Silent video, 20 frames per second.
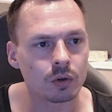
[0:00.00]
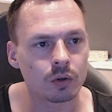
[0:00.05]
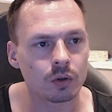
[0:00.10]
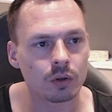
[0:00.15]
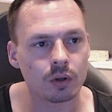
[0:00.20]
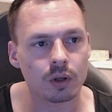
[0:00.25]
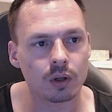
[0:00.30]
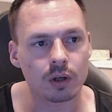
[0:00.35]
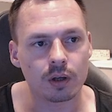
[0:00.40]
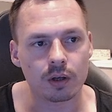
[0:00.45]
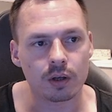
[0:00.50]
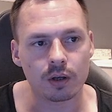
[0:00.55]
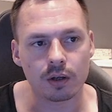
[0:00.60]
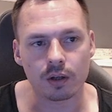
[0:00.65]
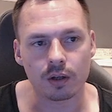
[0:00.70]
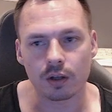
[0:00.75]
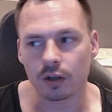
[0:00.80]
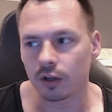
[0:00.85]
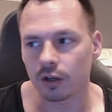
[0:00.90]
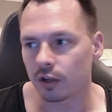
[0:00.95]

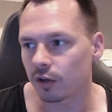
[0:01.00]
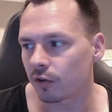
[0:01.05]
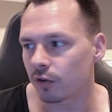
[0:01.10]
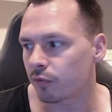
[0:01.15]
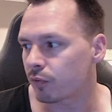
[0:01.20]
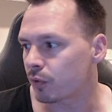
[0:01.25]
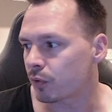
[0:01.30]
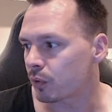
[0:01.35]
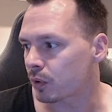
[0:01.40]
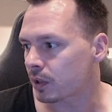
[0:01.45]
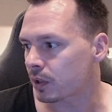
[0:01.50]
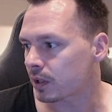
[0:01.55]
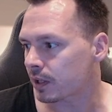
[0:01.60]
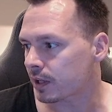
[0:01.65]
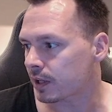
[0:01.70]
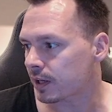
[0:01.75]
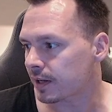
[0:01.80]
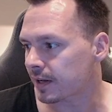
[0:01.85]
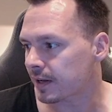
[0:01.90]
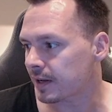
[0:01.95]
And if you click
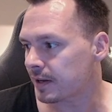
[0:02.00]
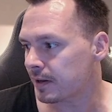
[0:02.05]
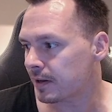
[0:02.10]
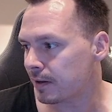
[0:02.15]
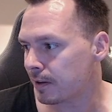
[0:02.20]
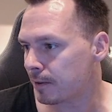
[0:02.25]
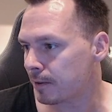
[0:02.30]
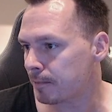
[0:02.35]
it again,